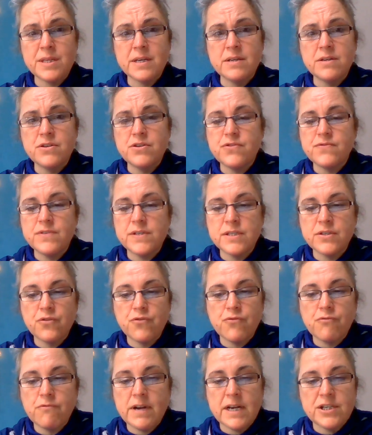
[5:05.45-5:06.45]
thunderous
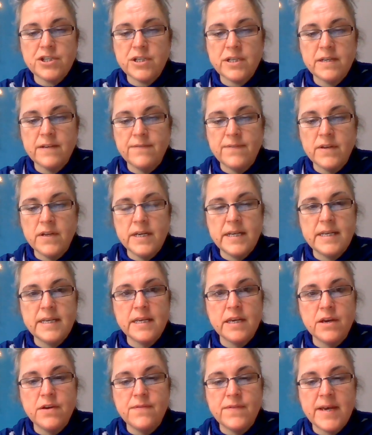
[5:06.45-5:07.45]
crashing of
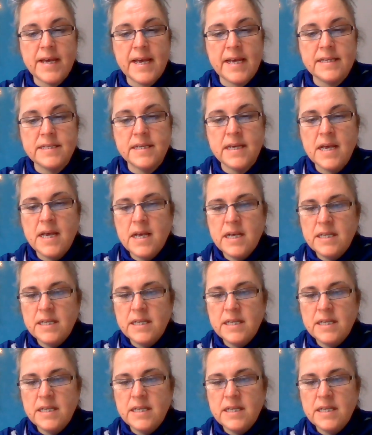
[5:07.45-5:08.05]
lightning overhead